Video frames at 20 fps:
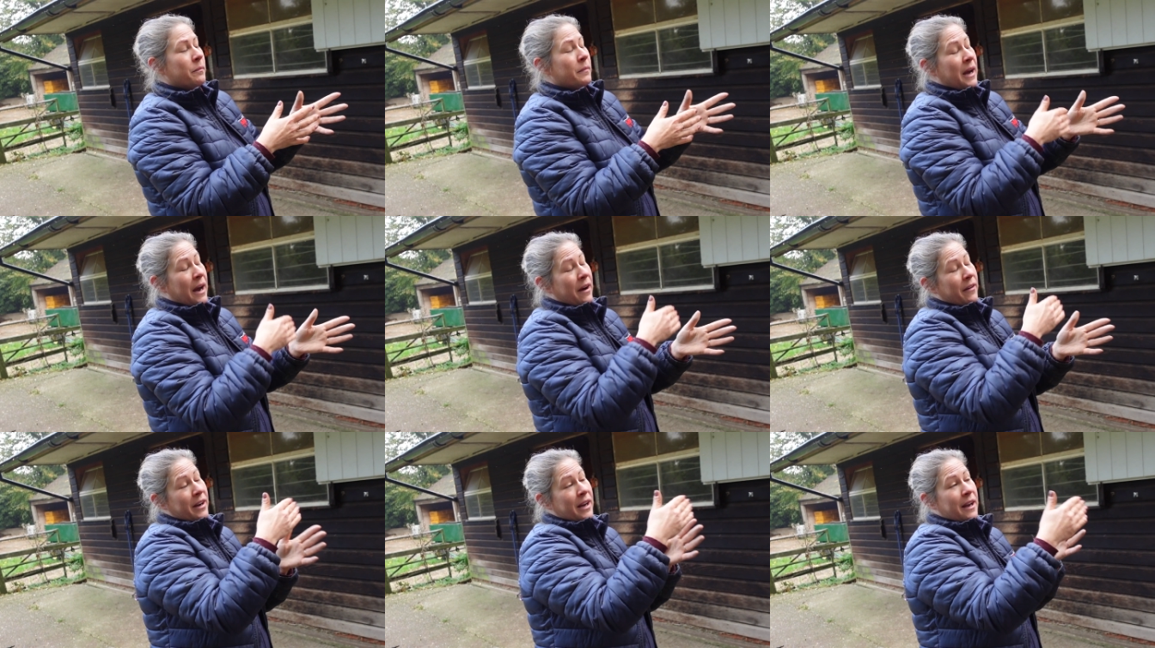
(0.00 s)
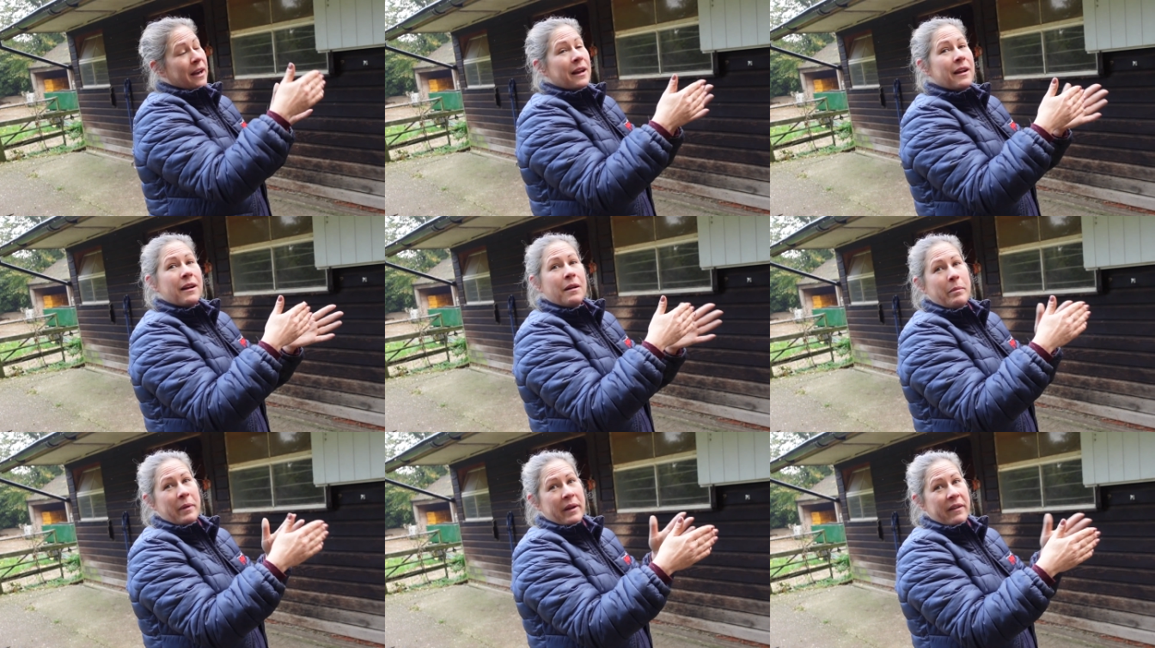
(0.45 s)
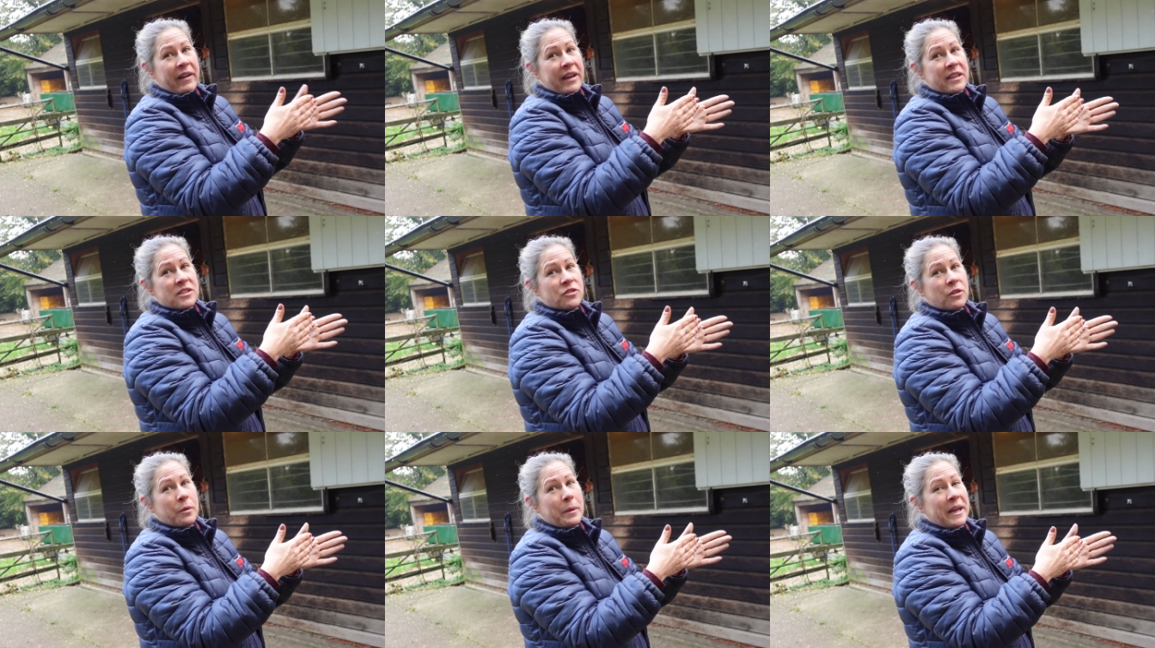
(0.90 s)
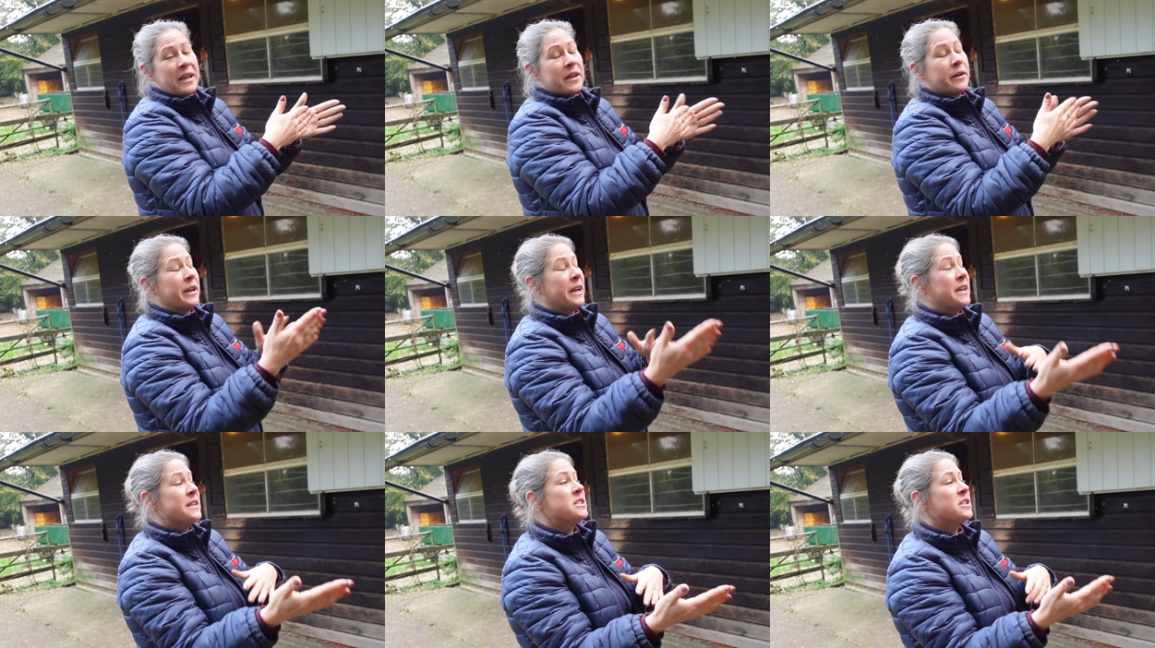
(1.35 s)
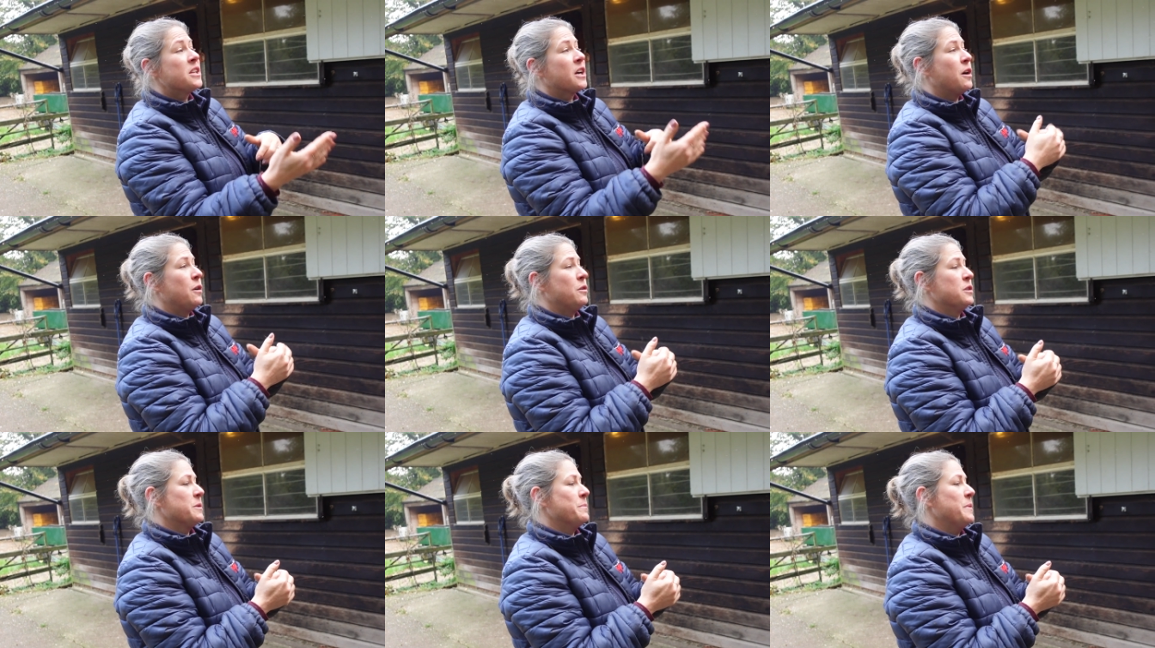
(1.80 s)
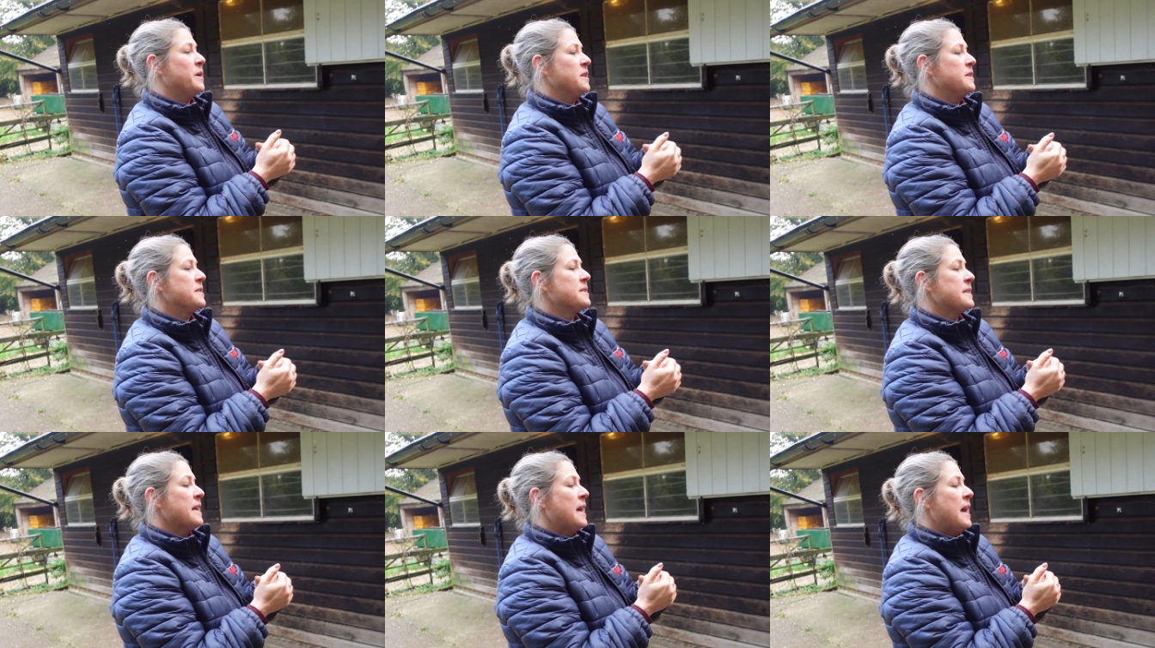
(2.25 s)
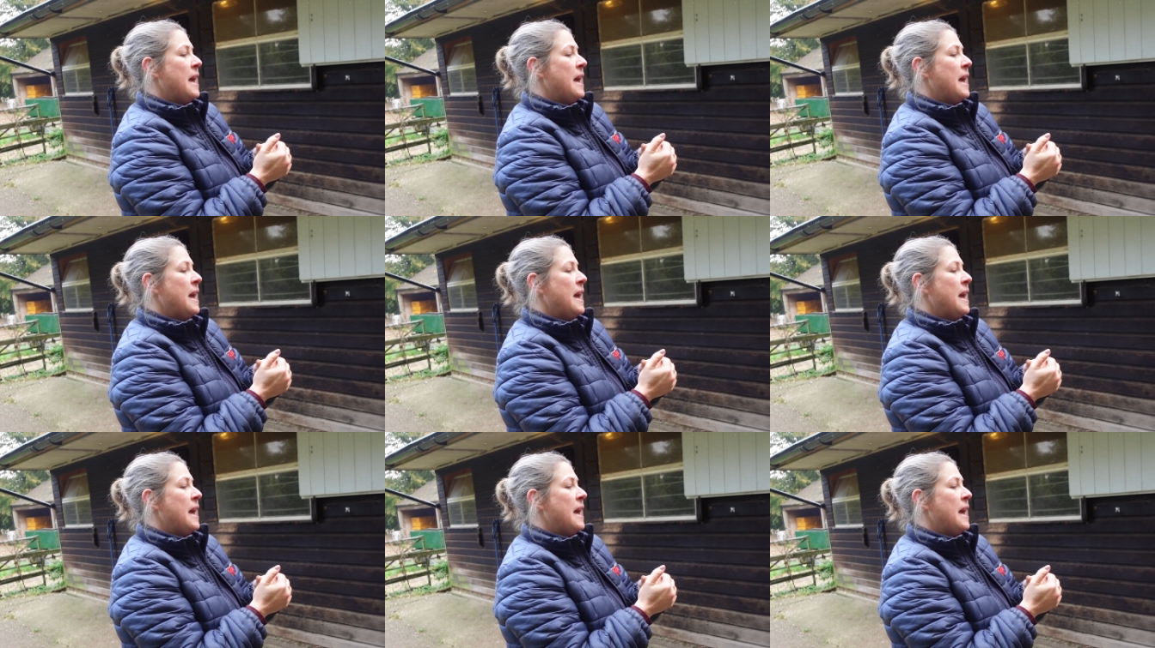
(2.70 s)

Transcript: carrying a little bit of extra weight going into the colder months,